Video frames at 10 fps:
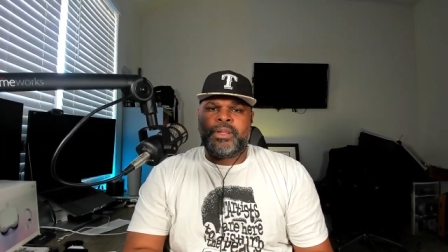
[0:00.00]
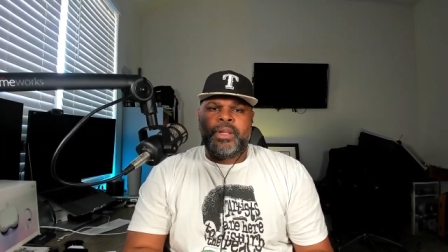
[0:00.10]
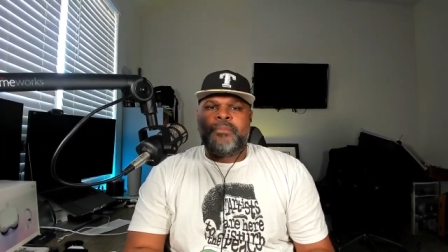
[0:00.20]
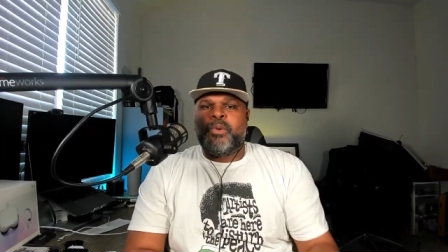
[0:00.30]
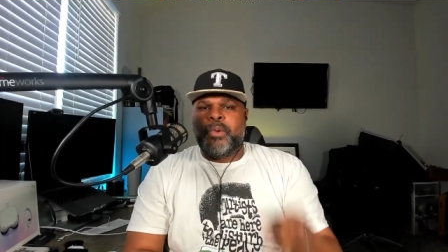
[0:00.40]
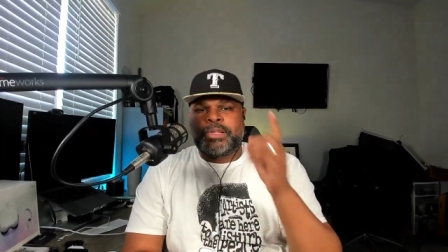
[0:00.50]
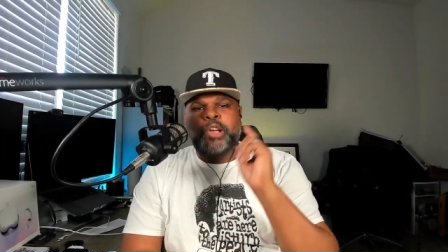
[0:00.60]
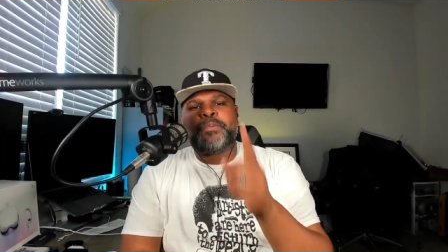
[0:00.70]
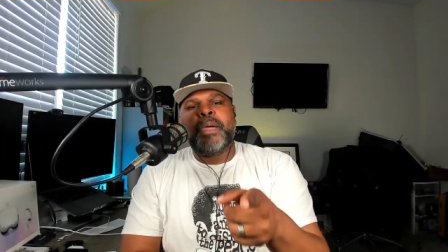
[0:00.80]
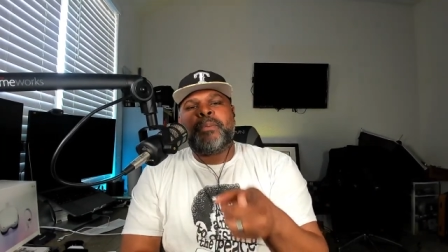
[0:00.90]
But what
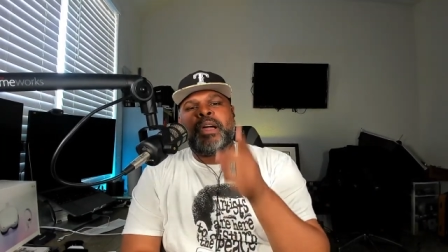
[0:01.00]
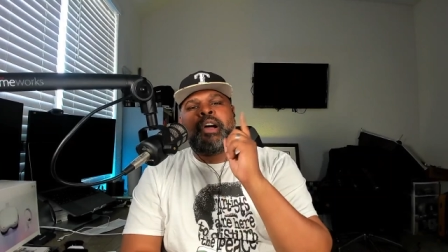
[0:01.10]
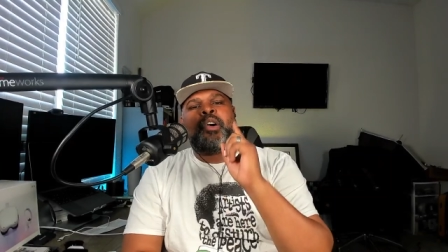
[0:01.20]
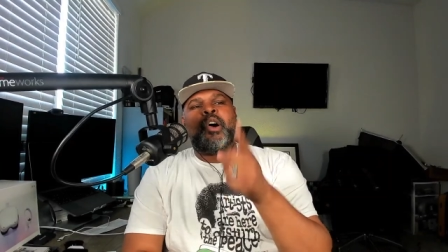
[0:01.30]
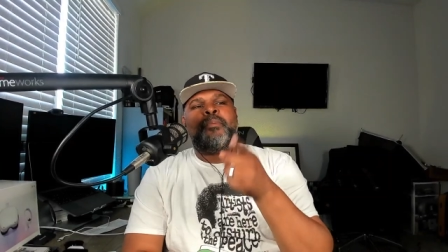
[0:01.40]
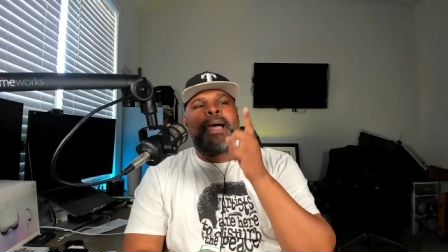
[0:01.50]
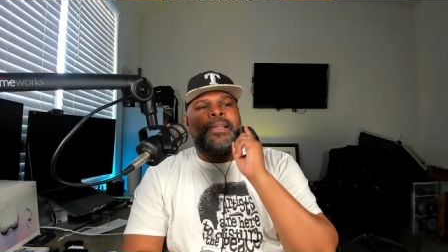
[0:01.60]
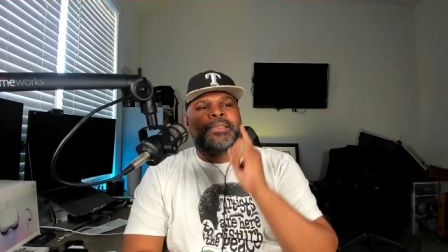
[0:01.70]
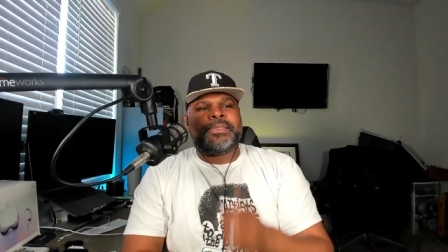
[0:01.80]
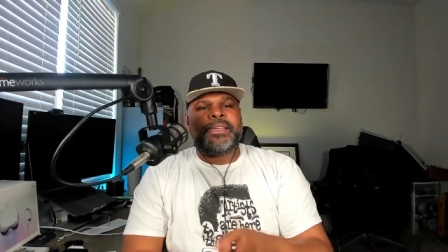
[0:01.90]
those people are going to go back
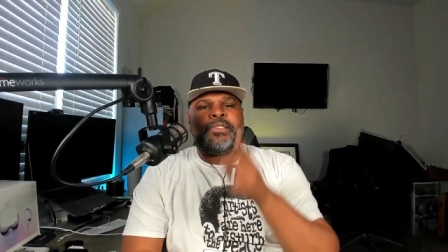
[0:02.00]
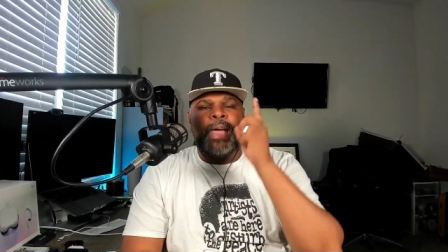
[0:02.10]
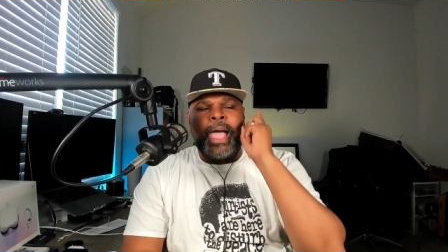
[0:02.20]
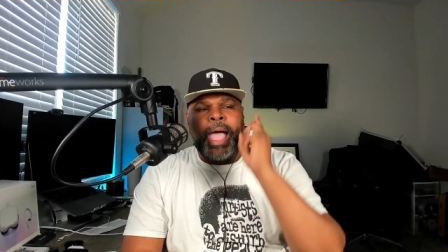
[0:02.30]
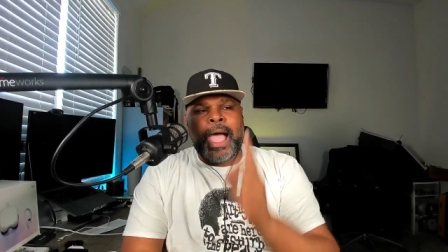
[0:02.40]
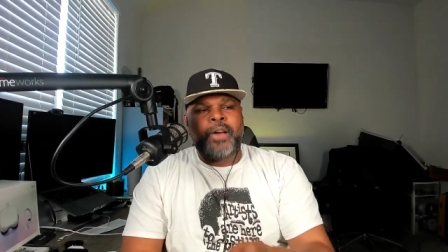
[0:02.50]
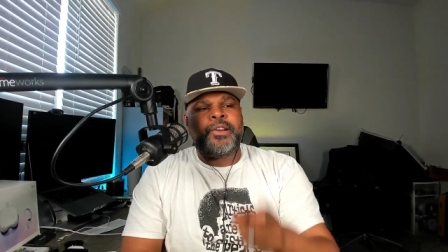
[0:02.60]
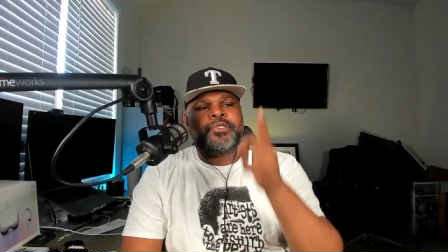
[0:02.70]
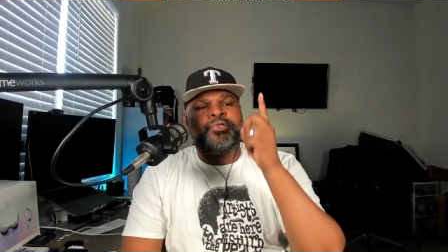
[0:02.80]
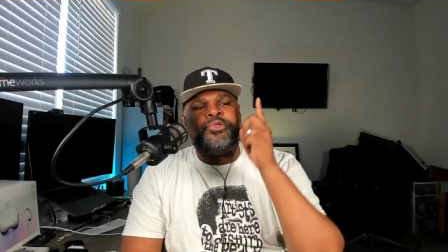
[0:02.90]
and see is how
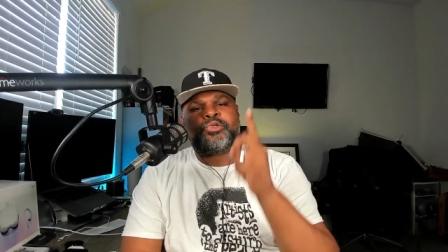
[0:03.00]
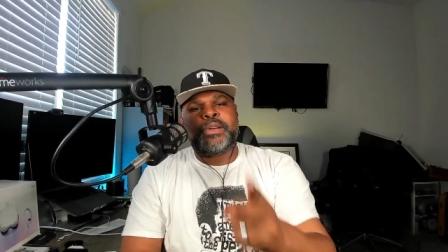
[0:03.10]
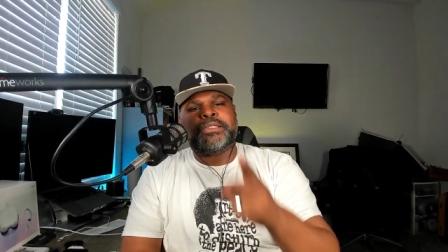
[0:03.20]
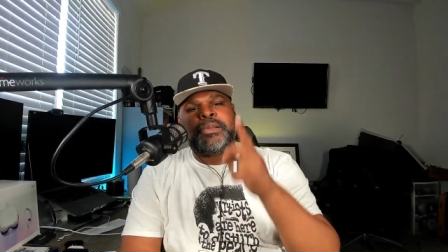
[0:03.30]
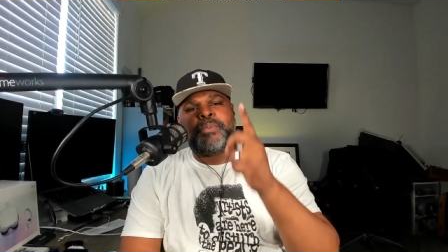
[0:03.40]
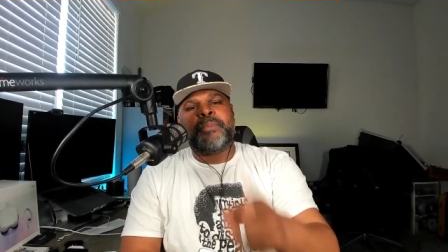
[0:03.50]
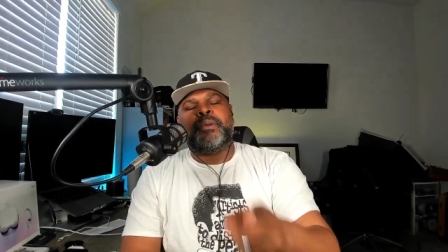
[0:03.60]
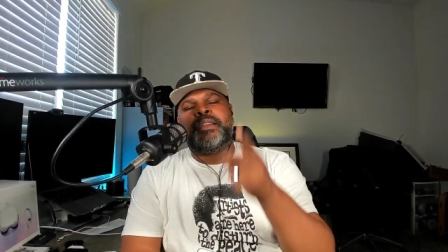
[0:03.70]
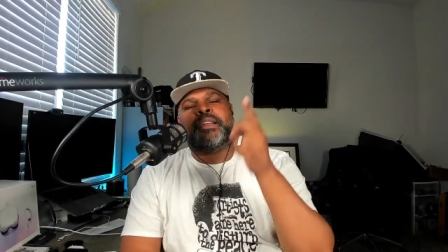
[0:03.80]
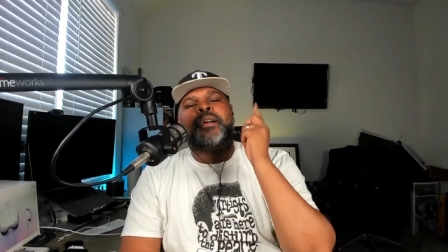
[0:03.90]
did you treat the people
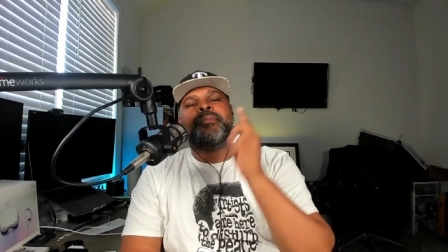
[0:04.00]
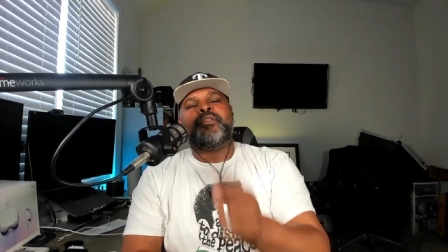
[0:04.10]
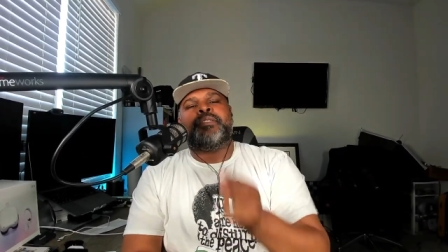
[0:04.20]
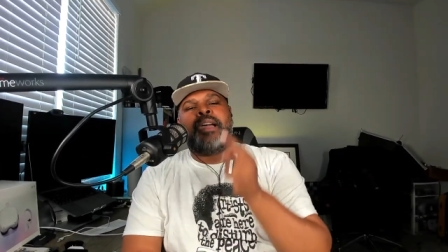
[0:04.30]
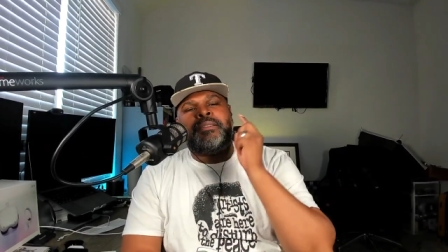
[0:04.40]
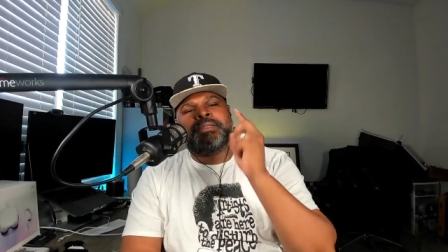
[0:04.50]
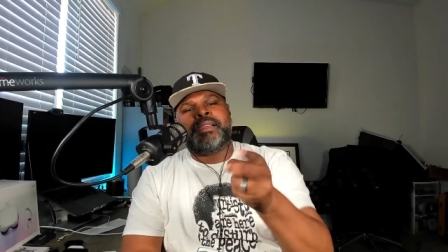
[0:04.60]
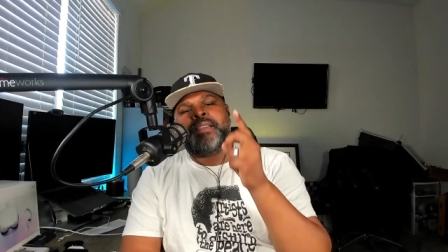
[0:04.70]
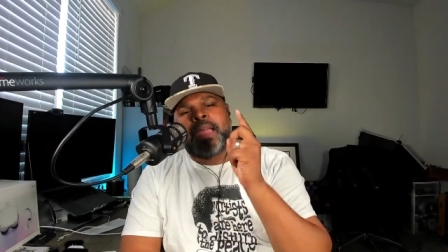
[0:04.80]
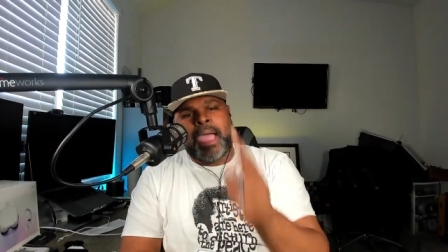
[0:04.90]
in the community that
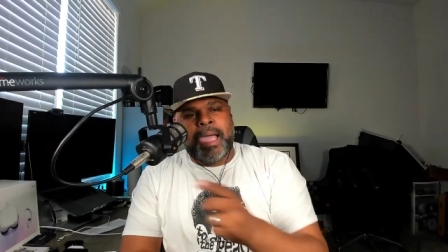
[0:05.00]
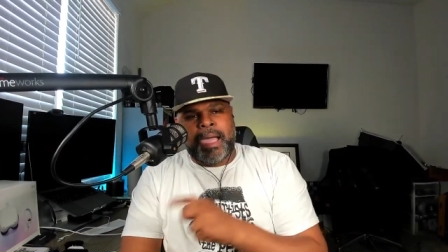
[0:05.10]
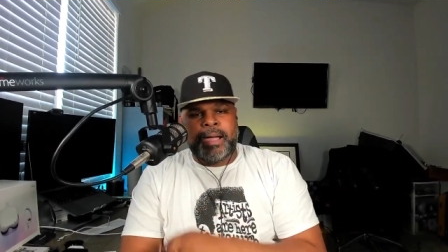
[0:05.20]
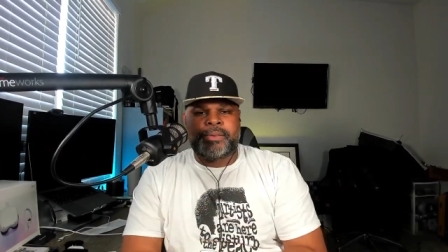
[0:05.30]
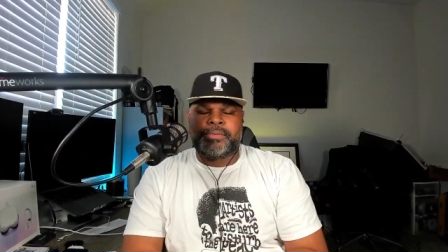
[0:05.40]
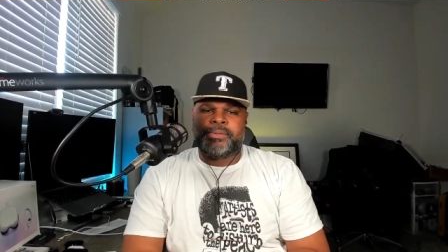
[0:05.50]
did have?